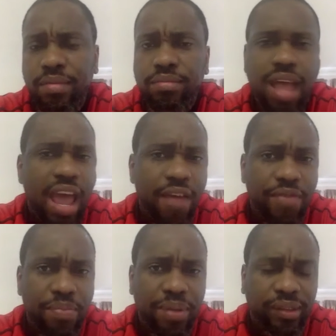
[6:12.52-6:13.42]
they
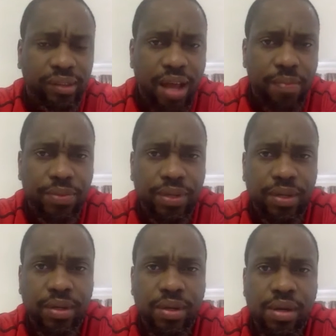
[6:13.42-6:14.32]
haven't been stopped.
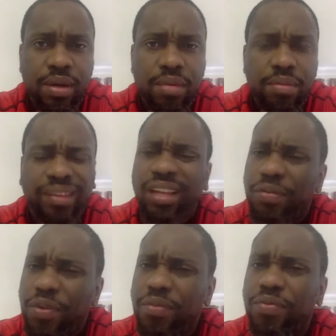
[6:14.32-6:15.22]
But
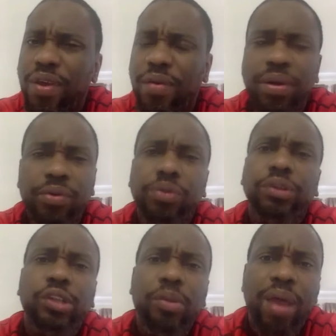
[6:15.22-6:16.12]
something very
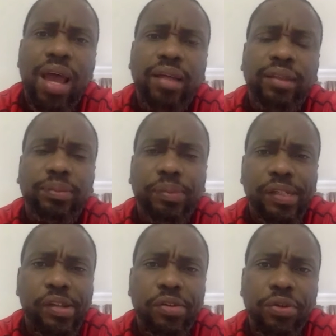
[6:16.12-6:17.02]
gruesome has
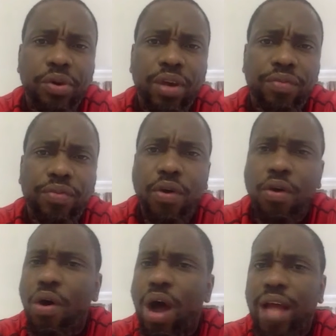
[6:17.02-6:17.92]
been ongoing
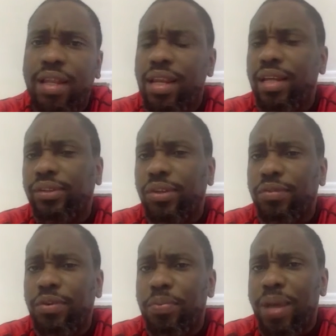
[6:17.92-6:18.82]
for at least
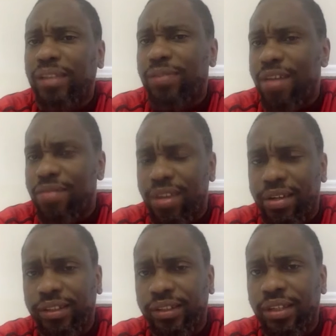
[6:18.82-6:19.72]
over the past five
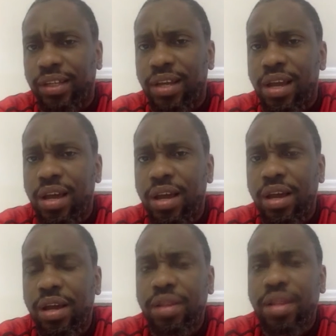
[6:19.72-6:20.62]
years.
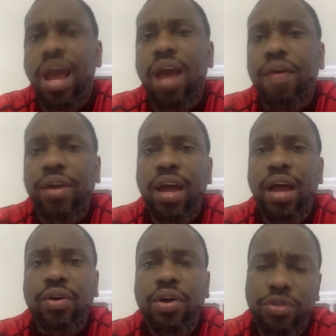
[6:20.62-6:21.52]
In the
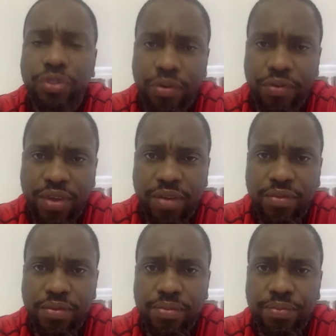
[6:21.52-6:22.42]
area called North
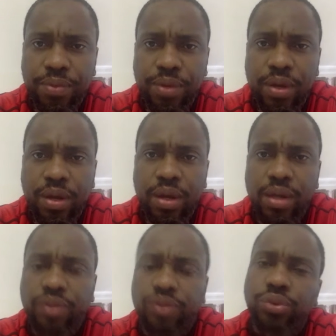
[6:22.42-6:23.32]
Kivu,
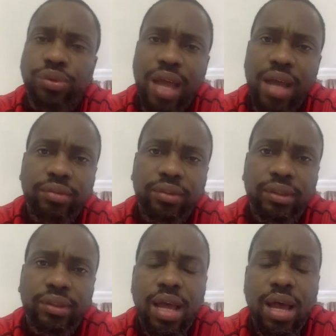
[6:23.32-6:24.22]
in two
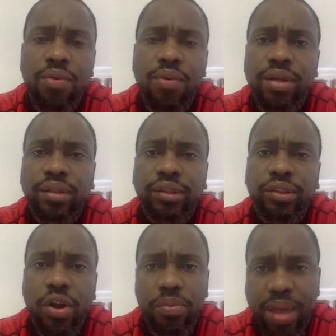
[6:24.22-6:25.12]
towns, uh, one is
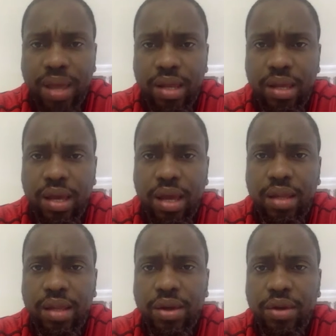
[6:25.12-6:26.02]
called Beni
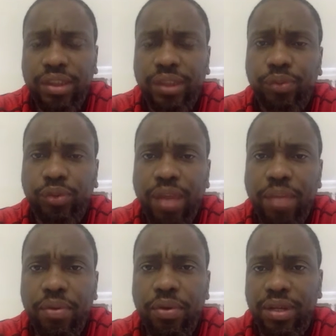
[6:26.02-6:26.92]
and the other is
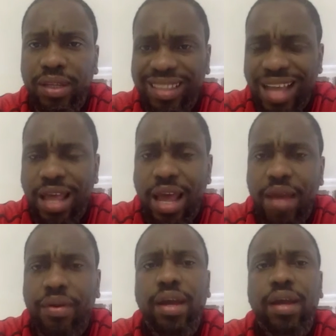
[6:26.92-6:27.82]
Butembo, in that
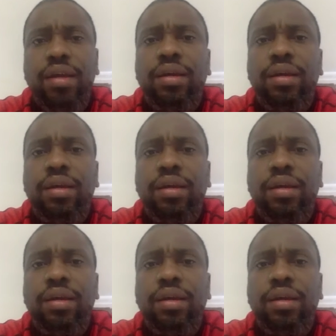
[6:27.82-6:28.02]
area,